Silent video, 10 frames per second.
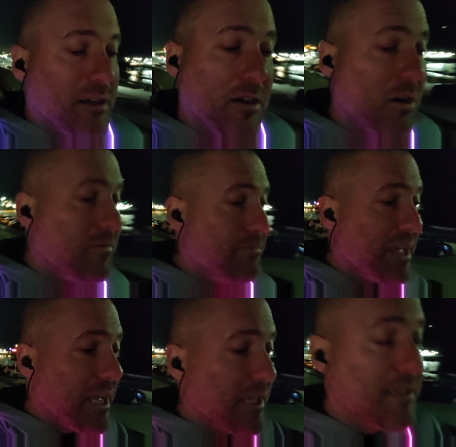Oh
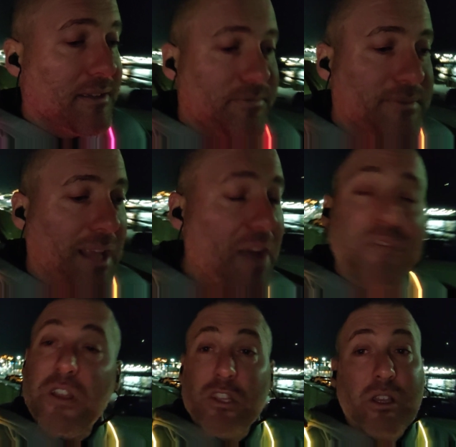man.
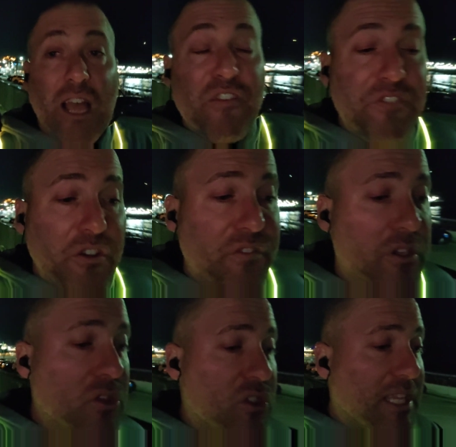I feel look, I feel
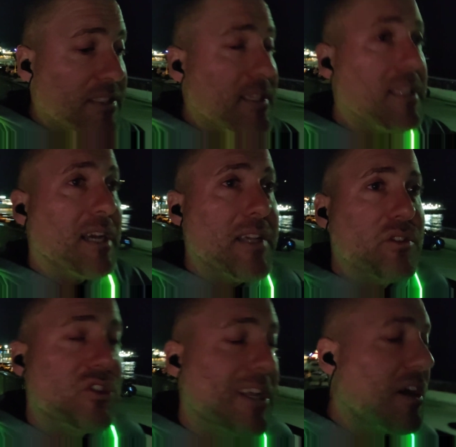for you Gen Z
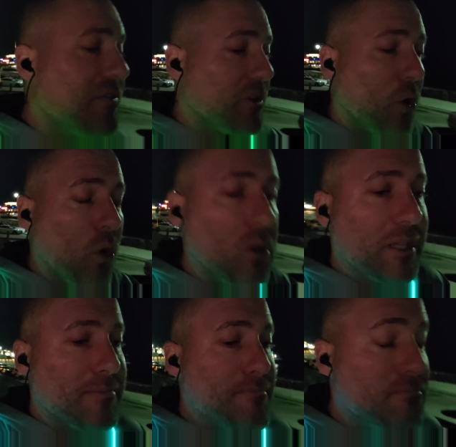guys and Gen Alpha.
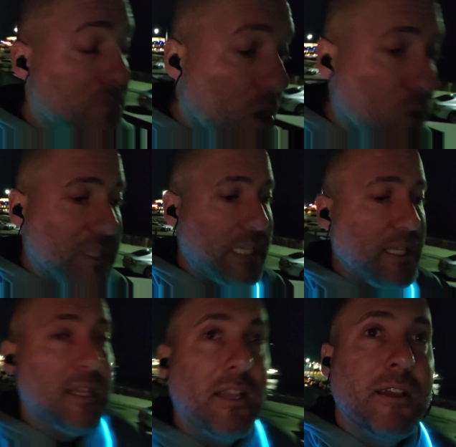Holy moly.
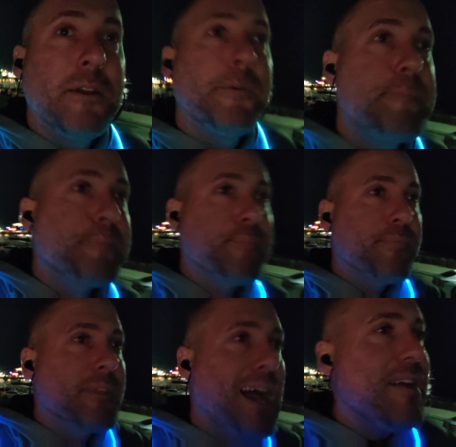
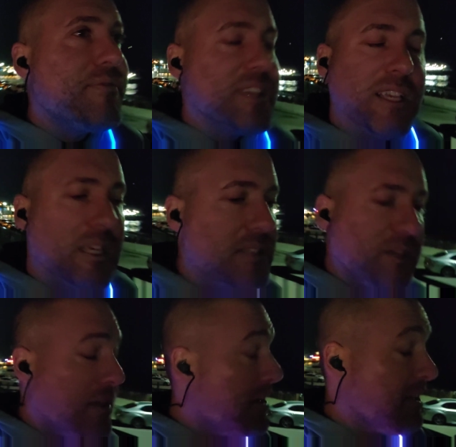I feel it.